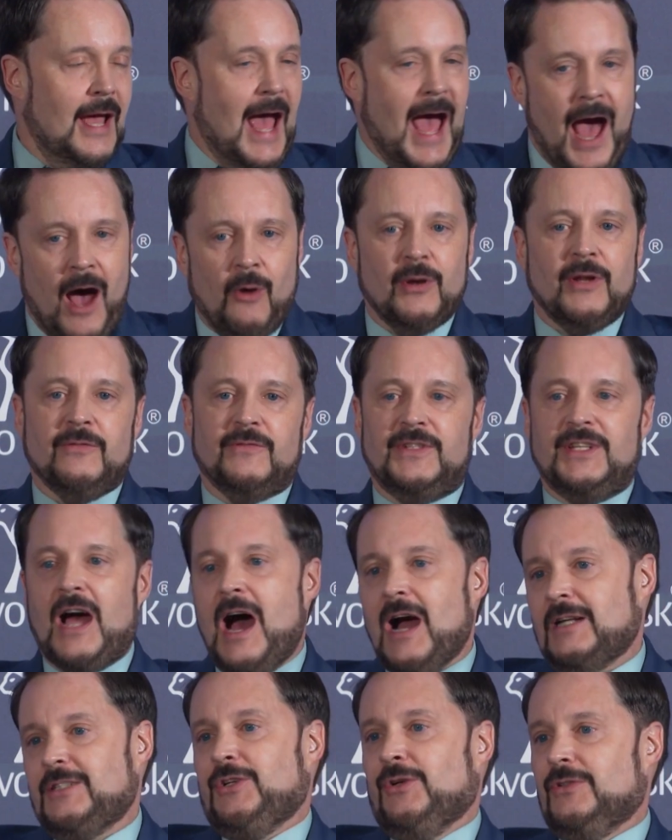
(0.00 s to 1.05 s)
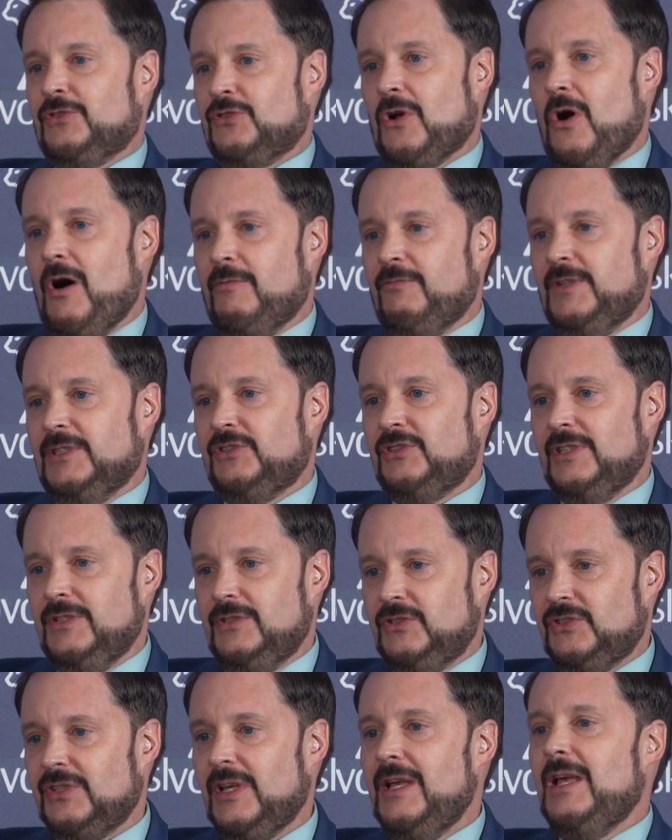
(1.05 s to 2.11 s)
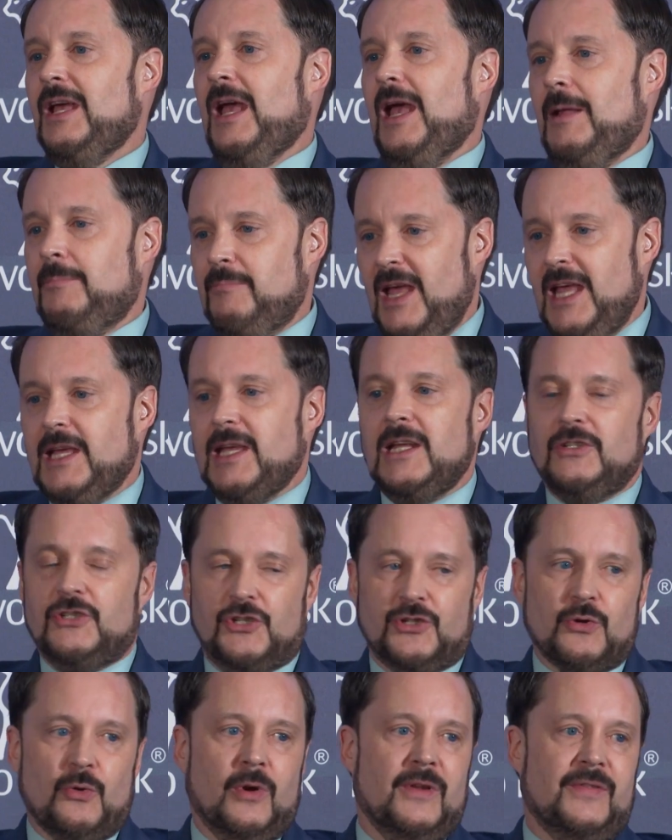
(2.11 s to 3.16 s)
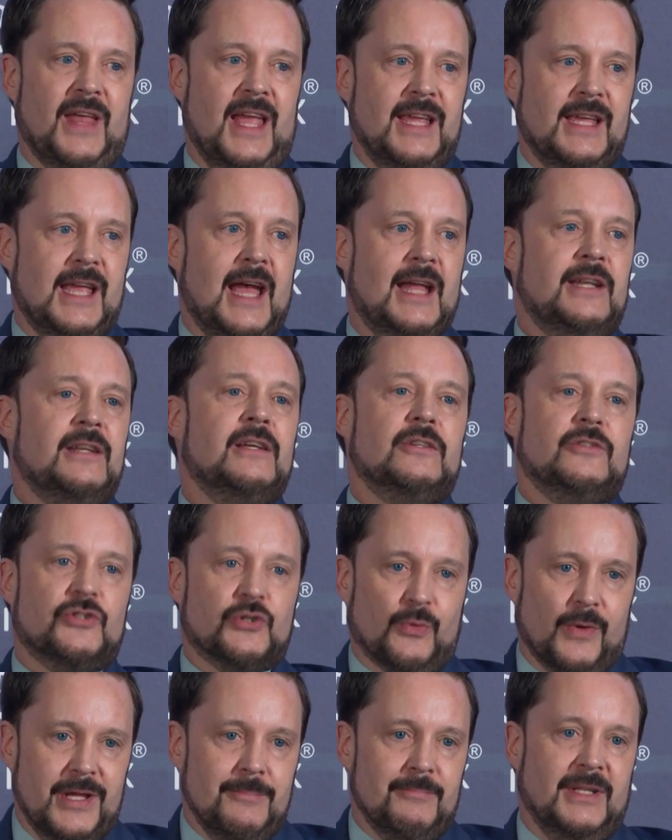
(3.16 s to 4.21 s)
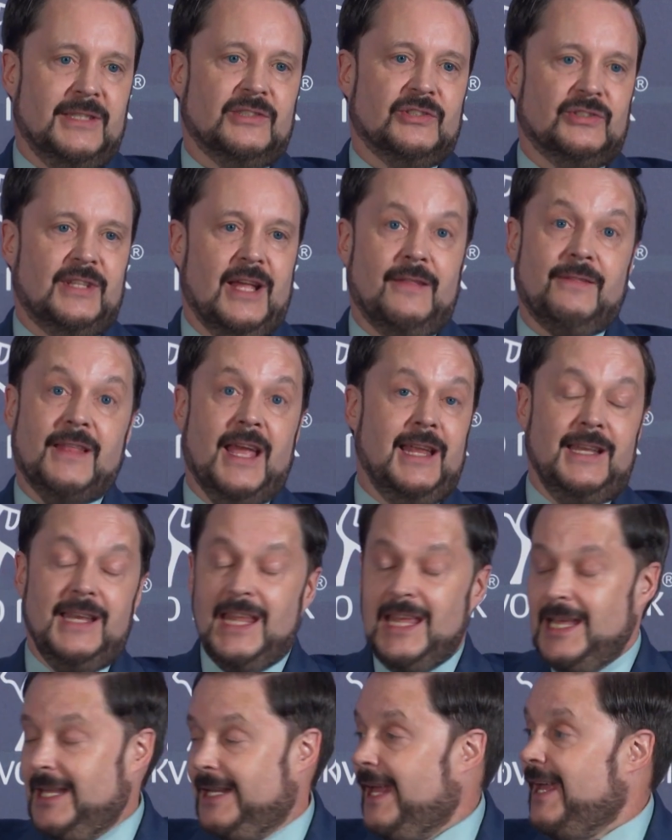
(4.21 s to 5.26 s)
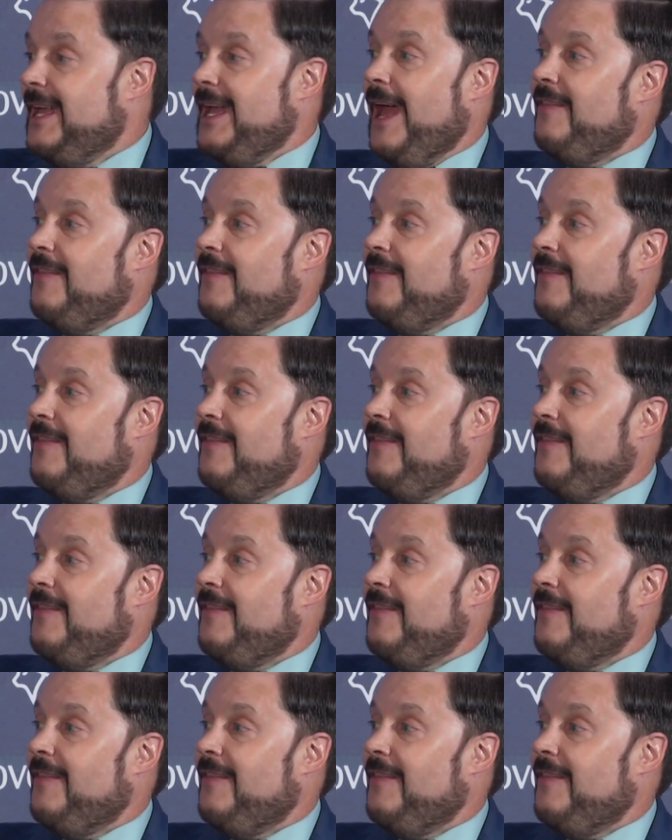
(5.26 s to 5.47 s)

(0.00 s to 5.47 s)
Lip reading: out of doctor's offices, and making sure they get treatments that they need.